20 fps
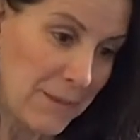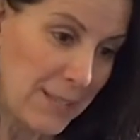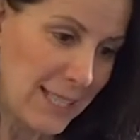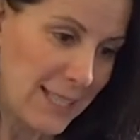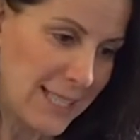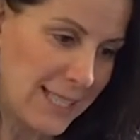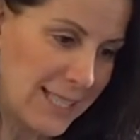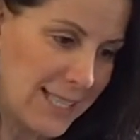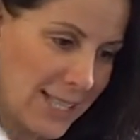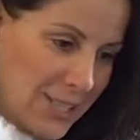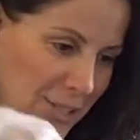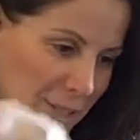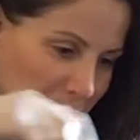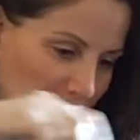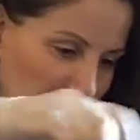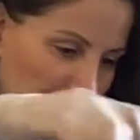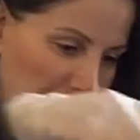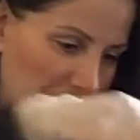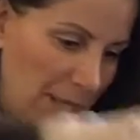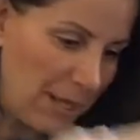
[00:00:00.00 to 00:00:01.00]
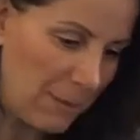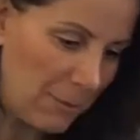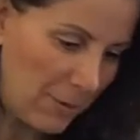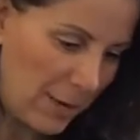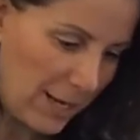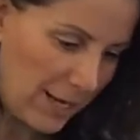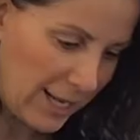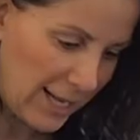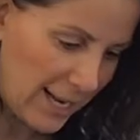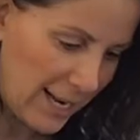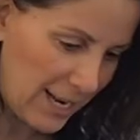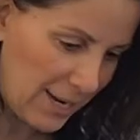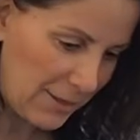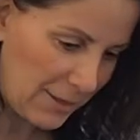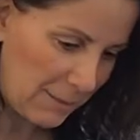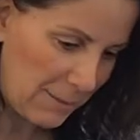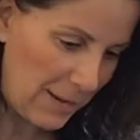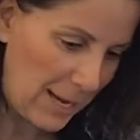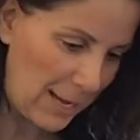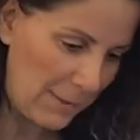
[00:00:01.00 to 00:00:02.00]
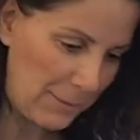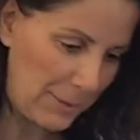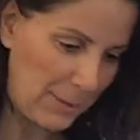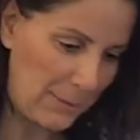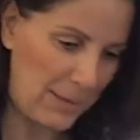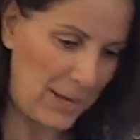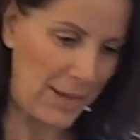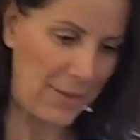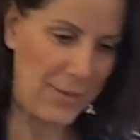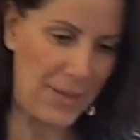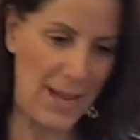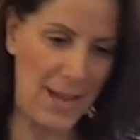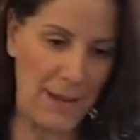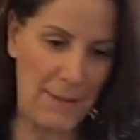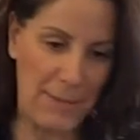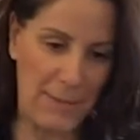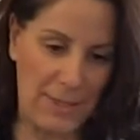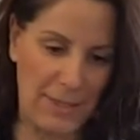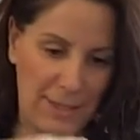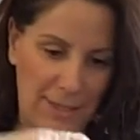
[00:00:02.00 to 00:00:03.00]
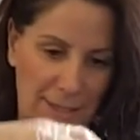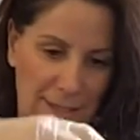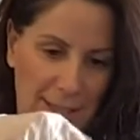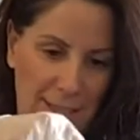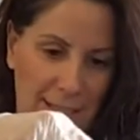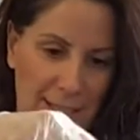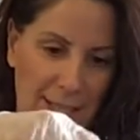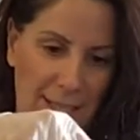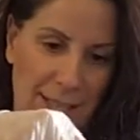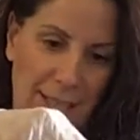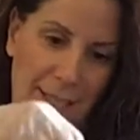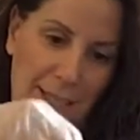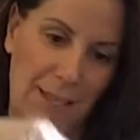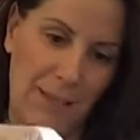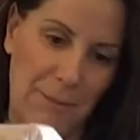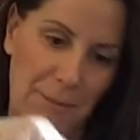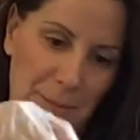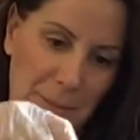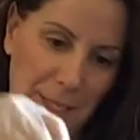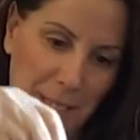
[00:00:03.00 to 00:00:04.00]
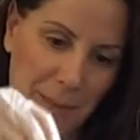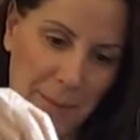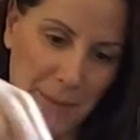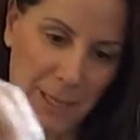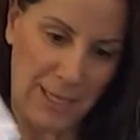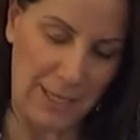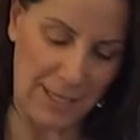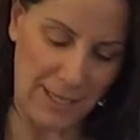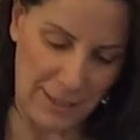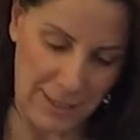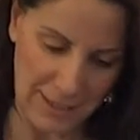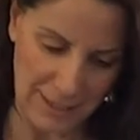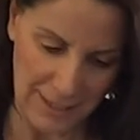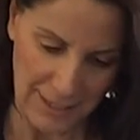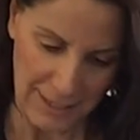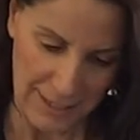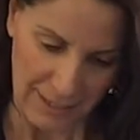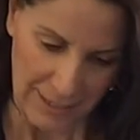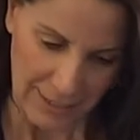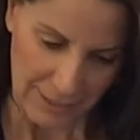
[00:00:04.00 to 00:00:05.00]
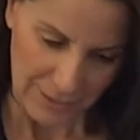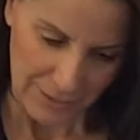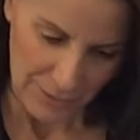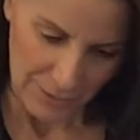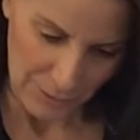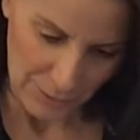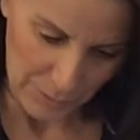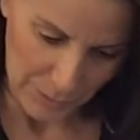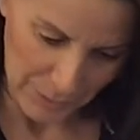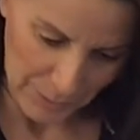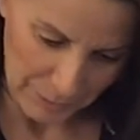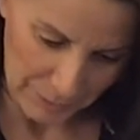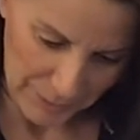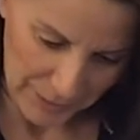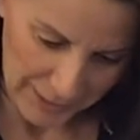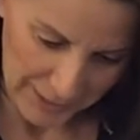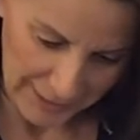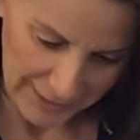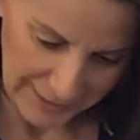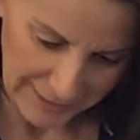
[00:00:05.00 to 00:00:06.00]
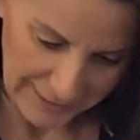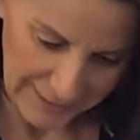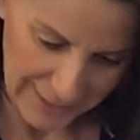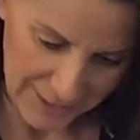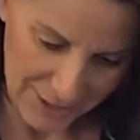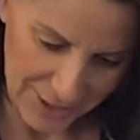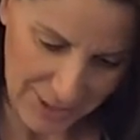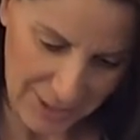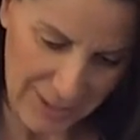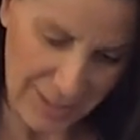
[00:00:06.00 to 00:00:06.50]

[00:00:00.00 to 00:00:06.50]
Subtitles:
essentials for them right now, and I'm happy about that because being my new company is actually